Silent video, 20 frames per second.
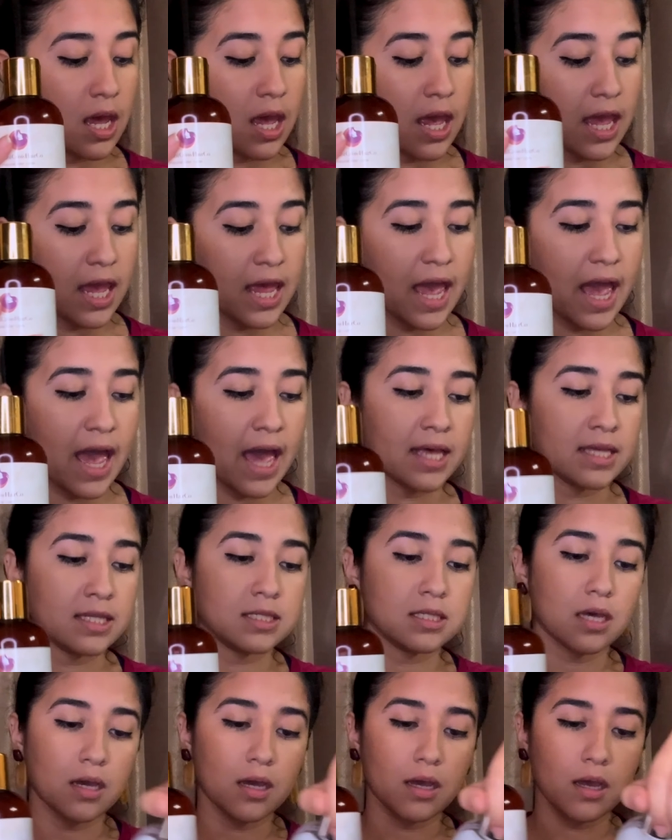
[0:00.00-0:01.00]
It has,
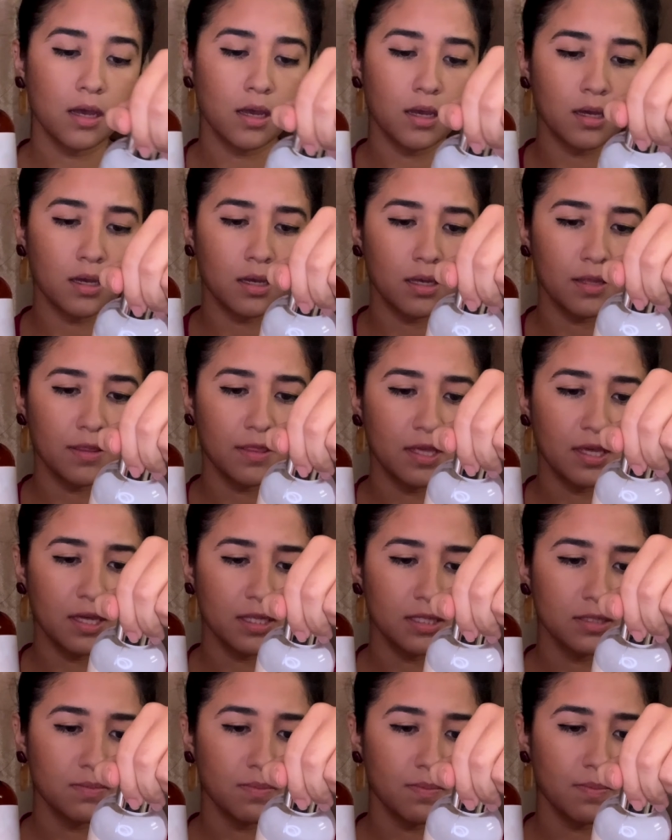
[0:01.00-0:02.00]
I think
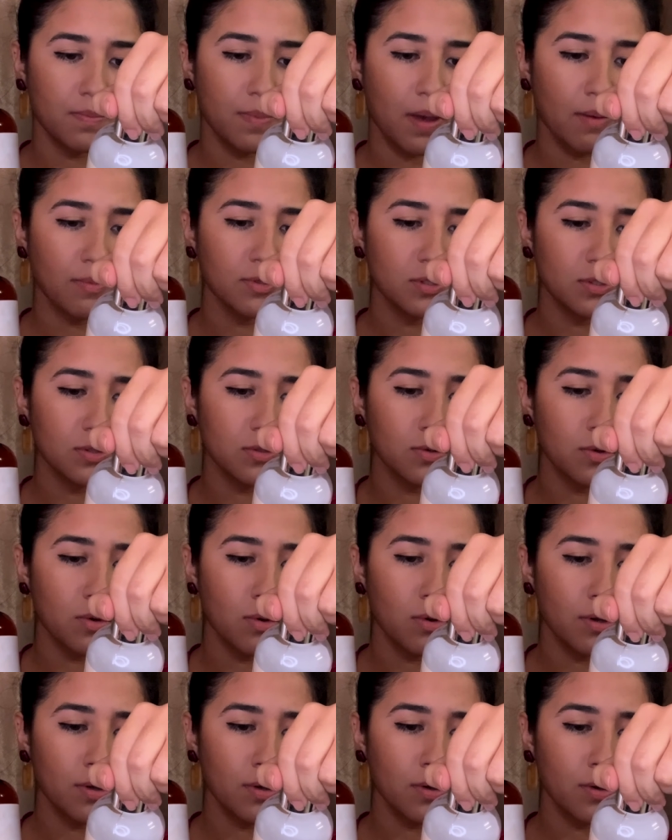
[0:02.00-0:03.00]
it's Beverage
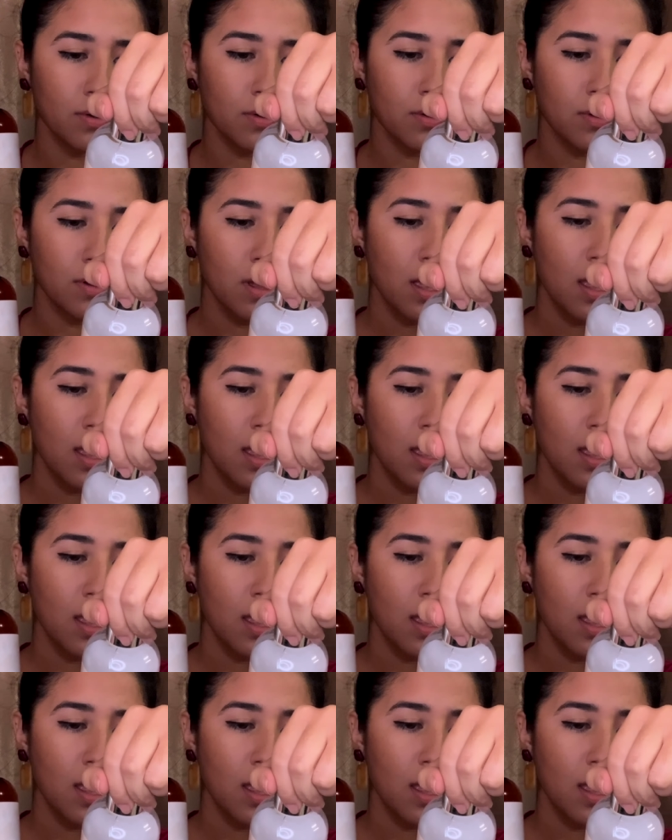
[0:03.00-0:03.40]
oil